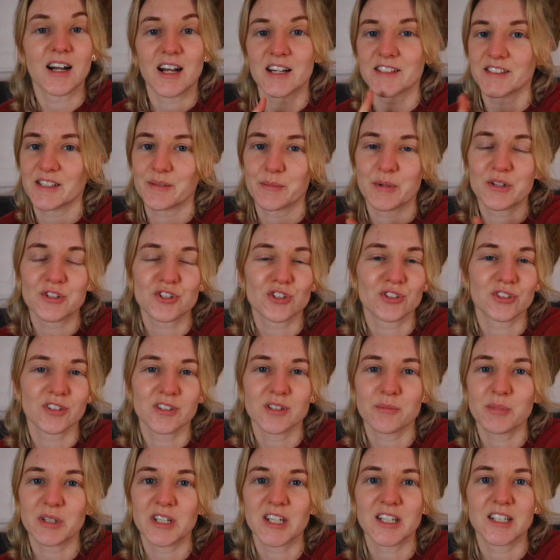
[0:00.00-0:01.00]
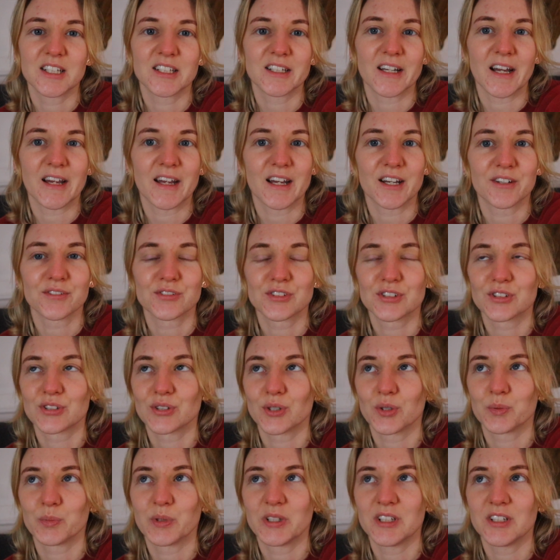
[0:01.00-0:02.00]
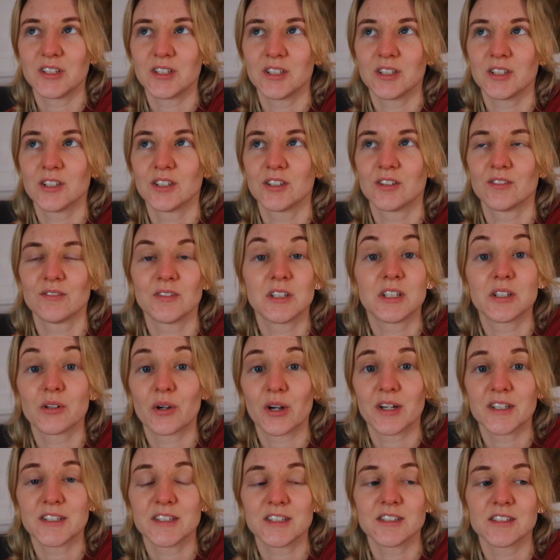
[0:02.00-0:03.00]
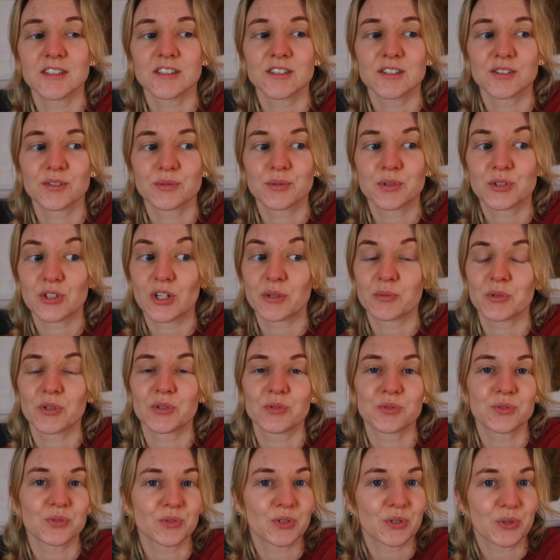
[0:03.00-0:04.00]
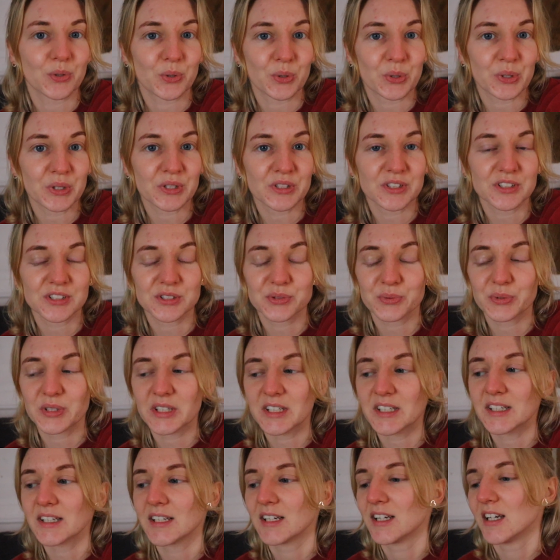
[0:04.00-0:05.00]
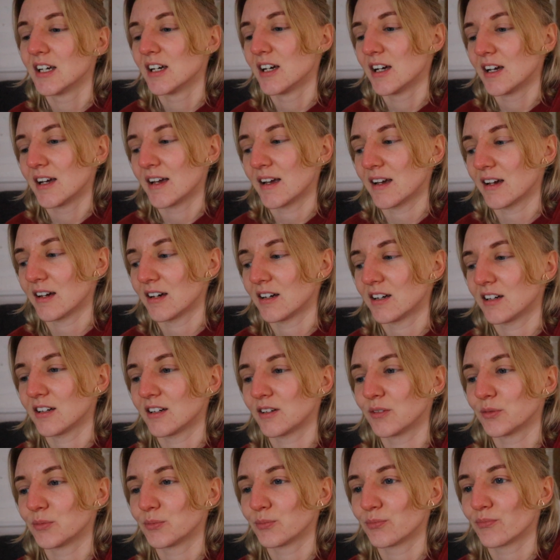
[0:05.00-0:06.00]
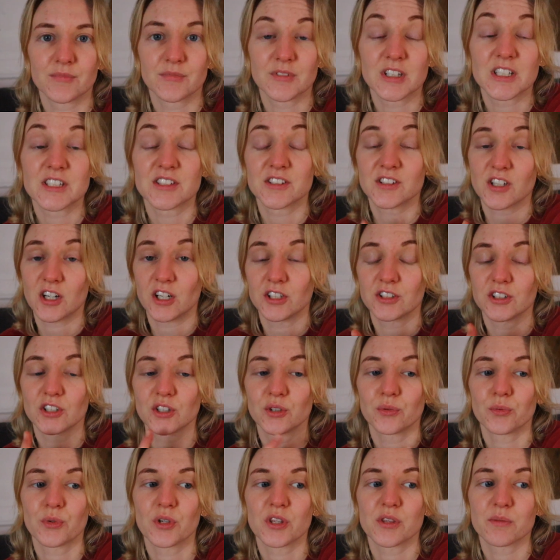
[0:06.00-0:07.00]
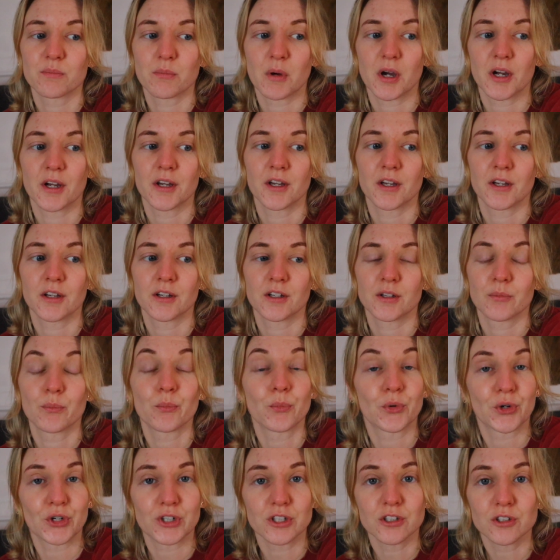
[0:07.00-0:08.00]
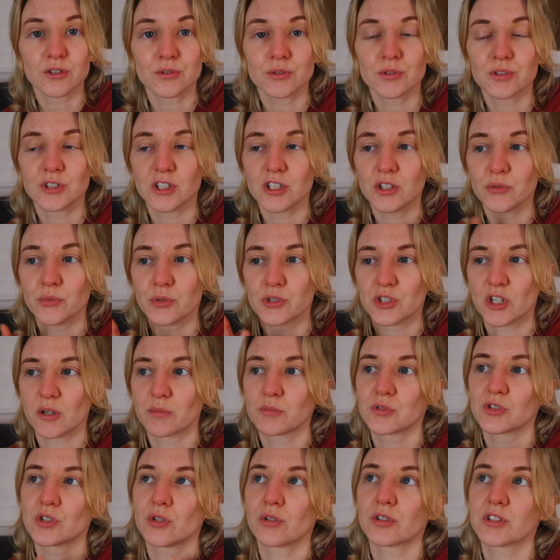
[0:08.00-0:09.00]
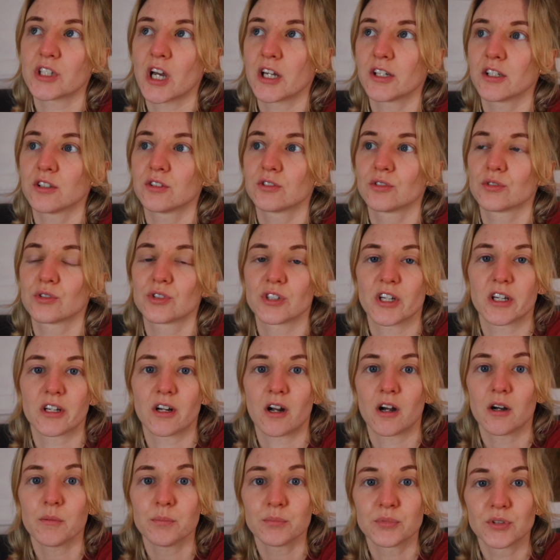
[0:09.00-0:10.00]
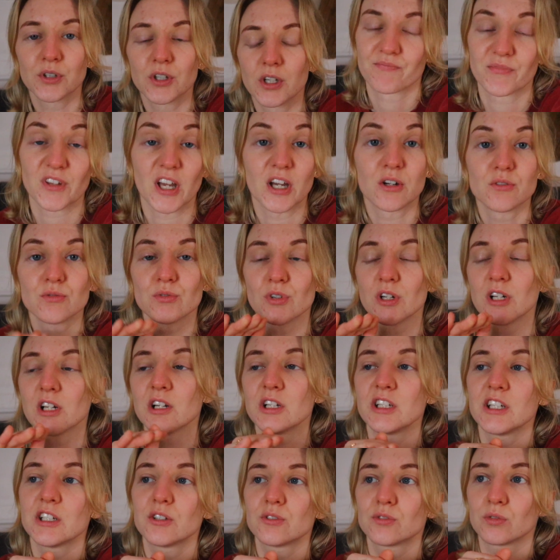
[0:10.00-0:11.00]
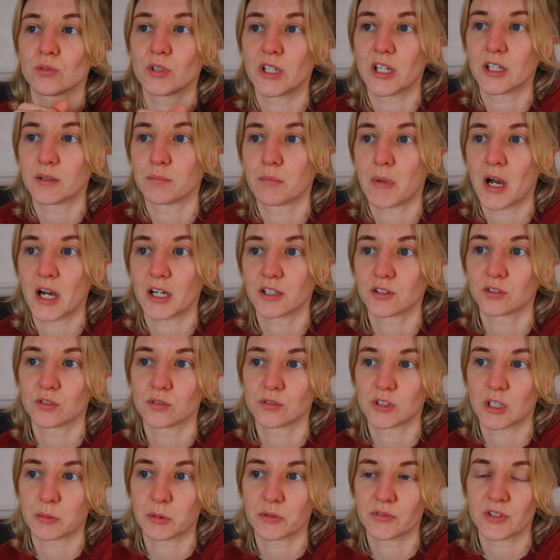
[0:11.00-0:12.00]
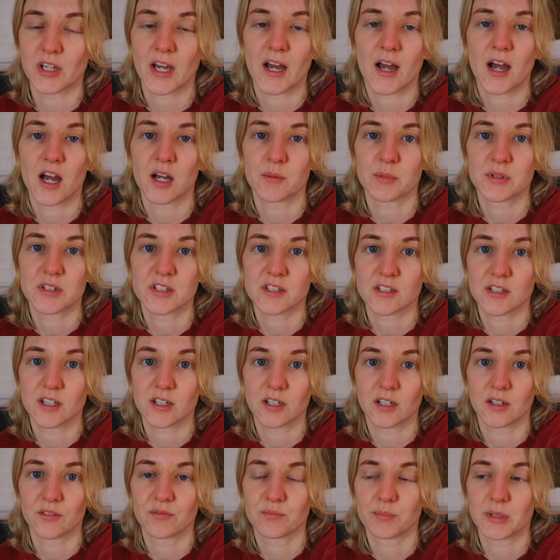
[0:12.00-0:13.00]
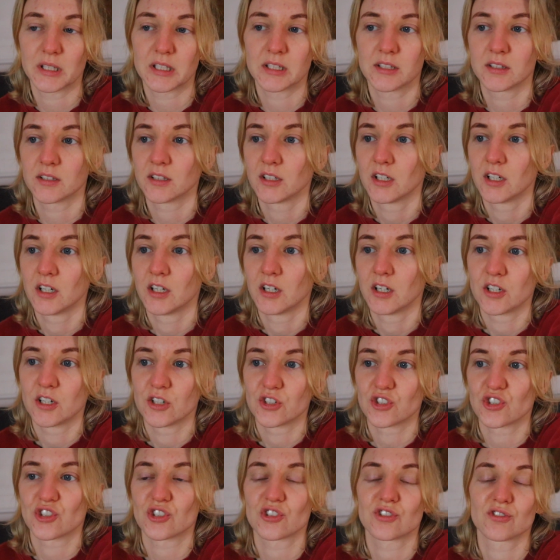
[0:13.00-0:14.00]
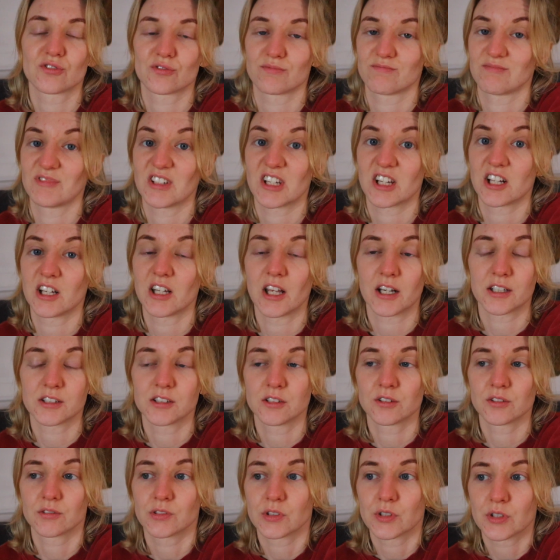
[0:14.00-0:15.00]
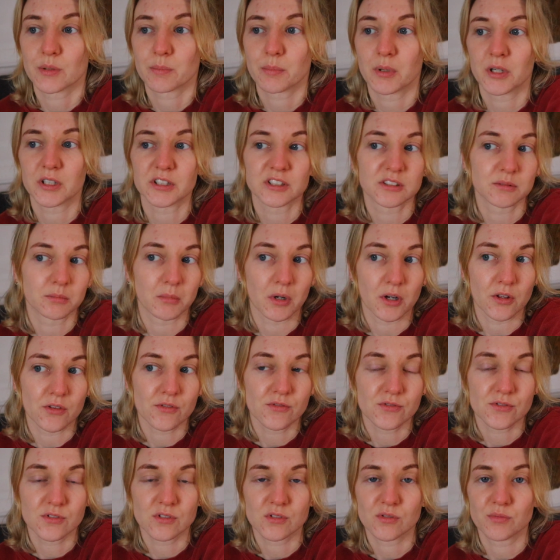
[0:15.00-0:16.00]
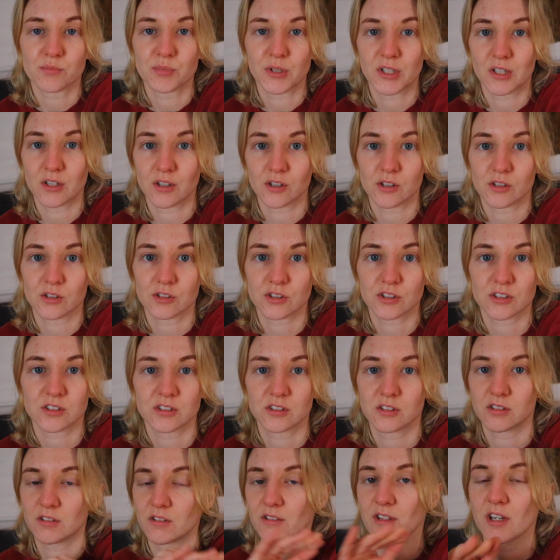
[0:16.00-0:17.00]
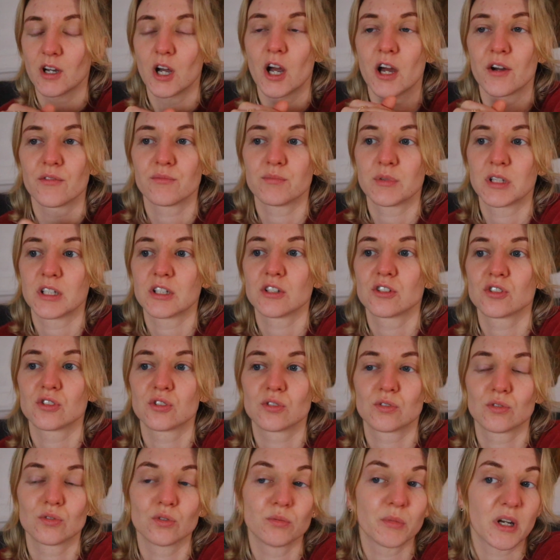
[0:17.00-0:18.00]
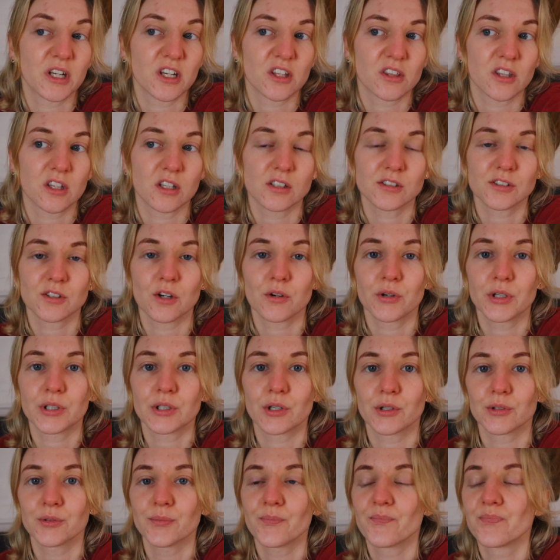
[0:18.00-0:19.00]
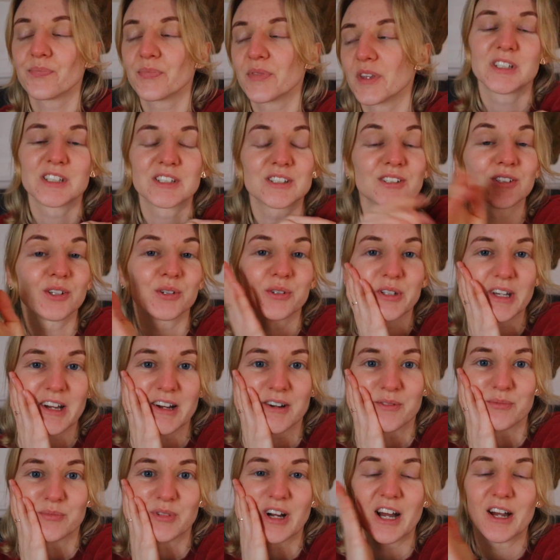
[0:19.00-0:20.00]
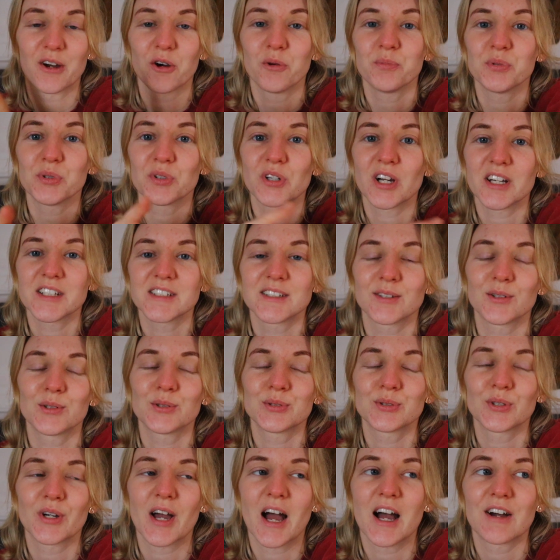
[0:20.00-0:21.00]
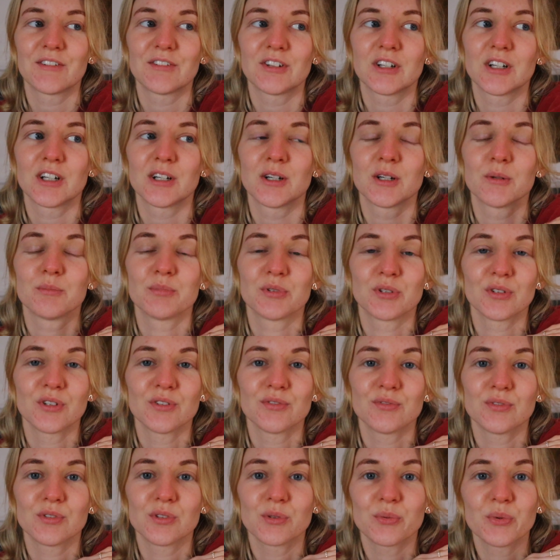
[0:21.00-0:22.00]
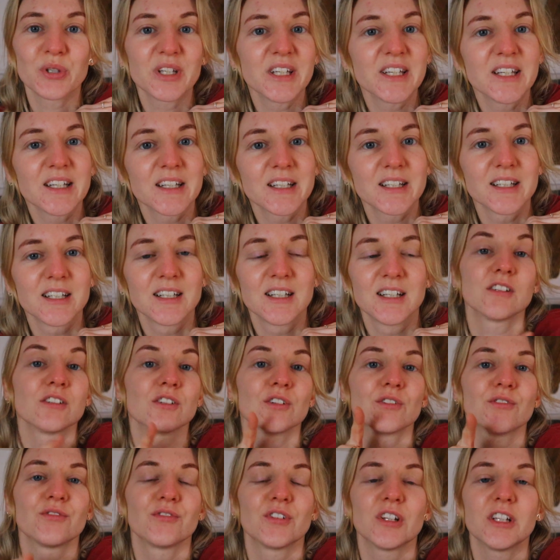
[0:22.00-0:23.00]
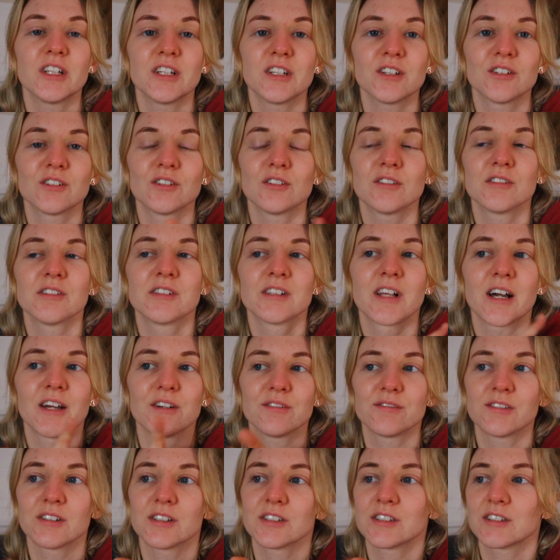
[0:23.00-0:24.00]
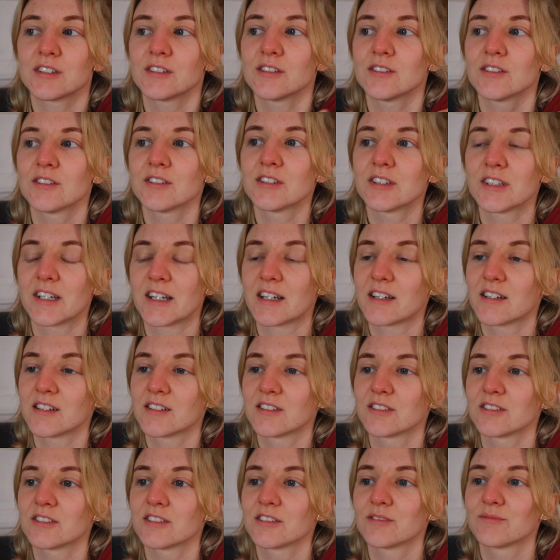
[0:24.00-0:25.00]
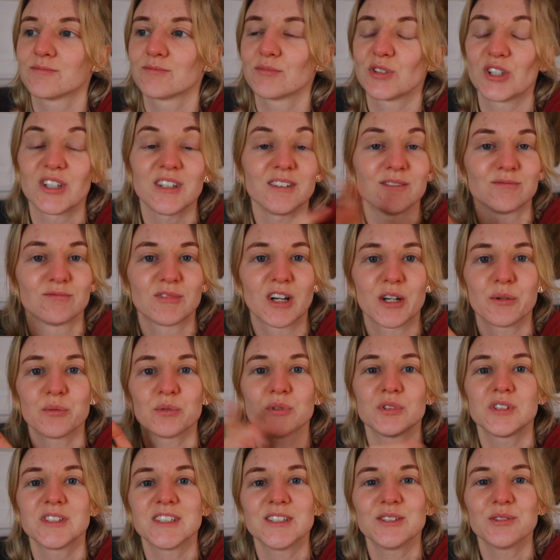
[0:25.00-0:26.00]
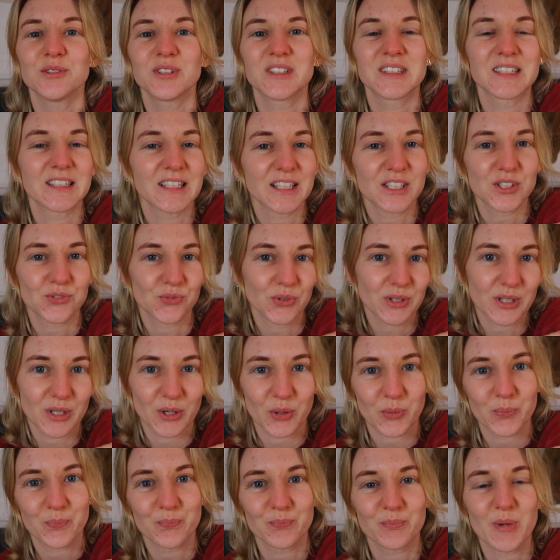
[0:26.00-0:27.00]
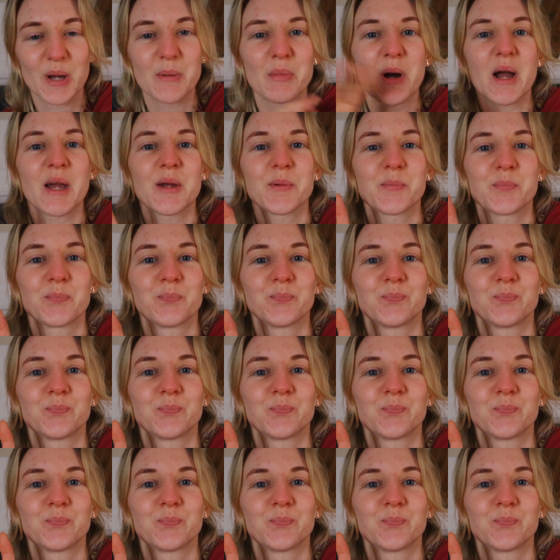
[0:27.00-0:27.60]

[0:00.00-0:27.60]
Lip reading: As I mentioned in the beginning, I have so many video ideas which I'm going to record this week. Starting with my morning routine, which I'm so excited to set up. I really need to get back to some of the habits that I've been just neglecting for the past months because there have been too many things going on. So yeah, I hope you guys also have a beautiful week. You're feeling good, life feels good, and yeah, I will see you in the next video. Bye bye.